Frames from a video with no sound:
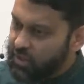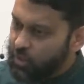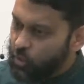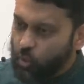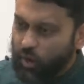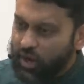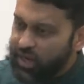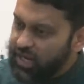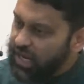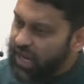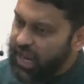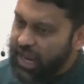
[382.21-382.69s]

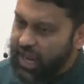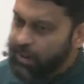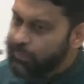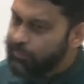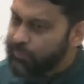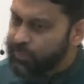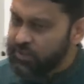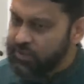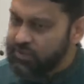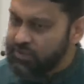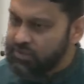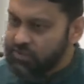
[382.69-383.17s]
What
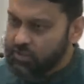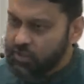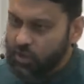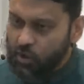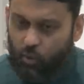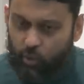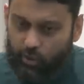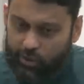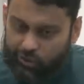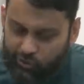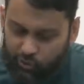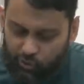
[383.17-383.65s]
happens
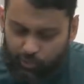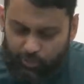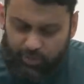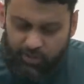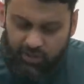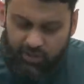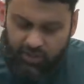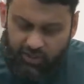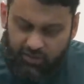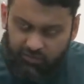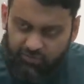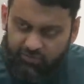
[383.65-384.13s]
when you
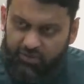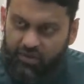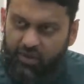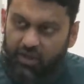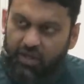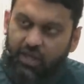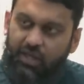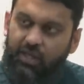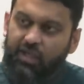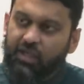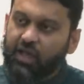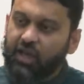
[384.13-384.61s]

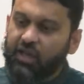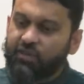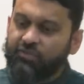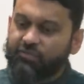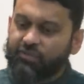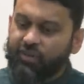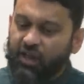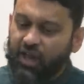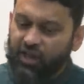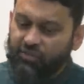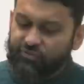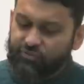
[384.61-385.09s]
believe in
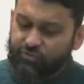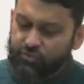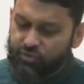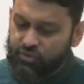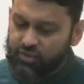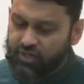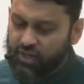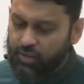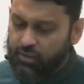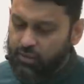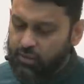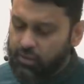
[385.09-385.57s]
life after
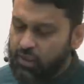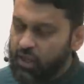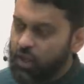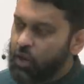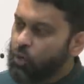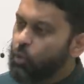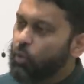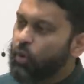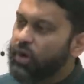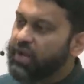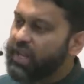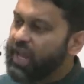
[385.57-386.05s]
death?
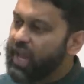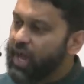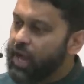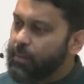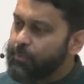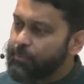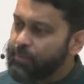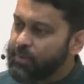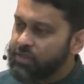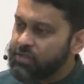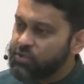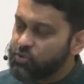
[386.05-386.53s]
What
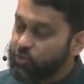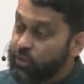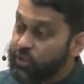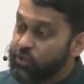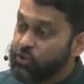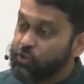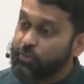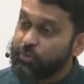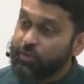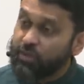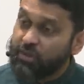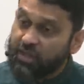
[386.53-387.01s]
happens when
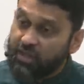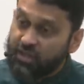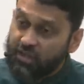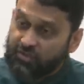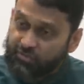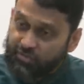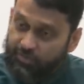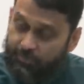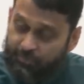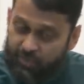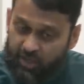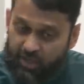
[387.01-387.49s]
you
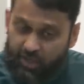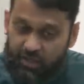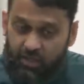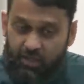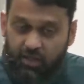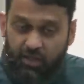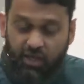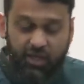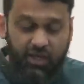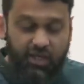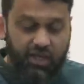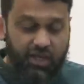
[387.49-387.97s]
believe
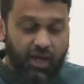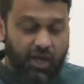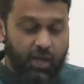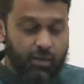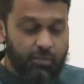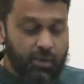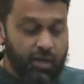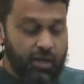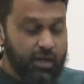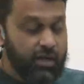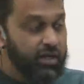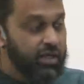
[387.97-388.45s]
in
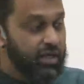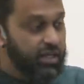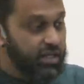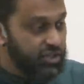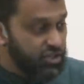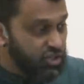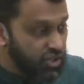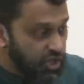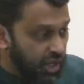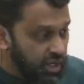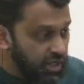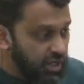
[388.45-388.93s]
Qiyamah,
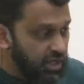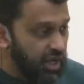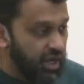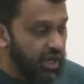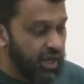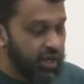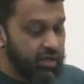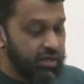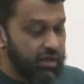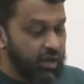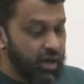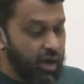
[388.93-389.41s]
in Jannah
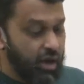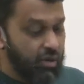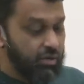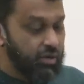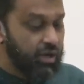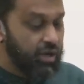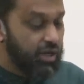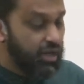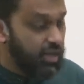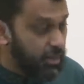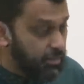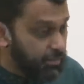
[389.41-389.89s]
and Nar,
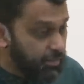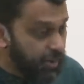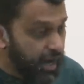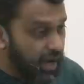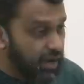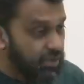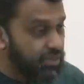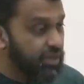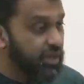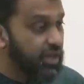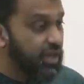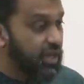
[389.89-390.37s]
in
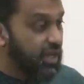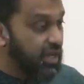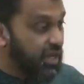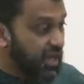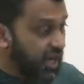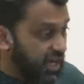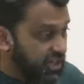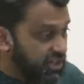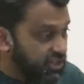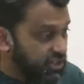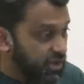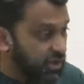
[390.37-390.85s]
Ba'th, in
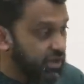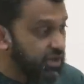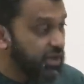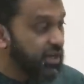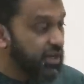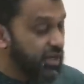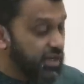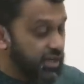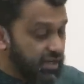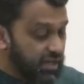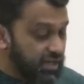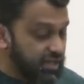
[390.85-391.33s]
Hashar,
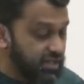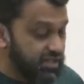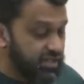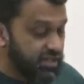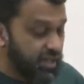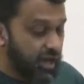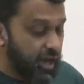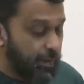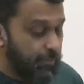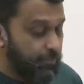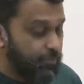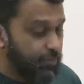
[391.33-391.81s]
in
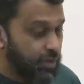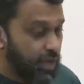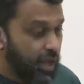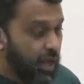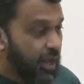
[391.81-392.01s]
Hisab?